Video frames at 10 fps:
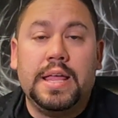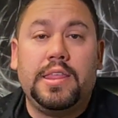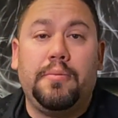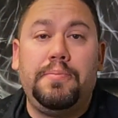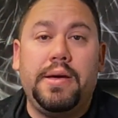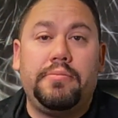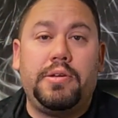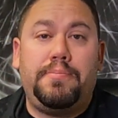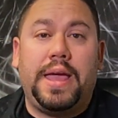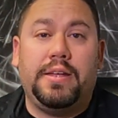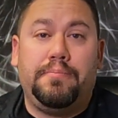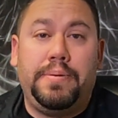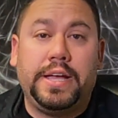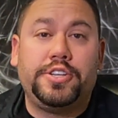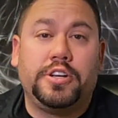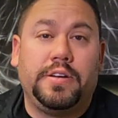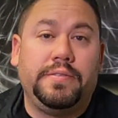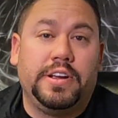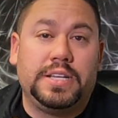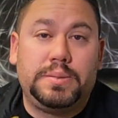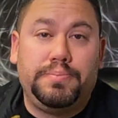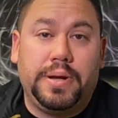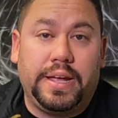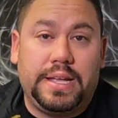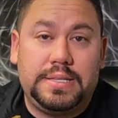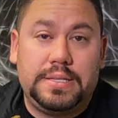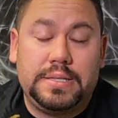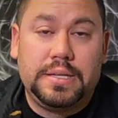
They'll be able to paint a picture of your experience.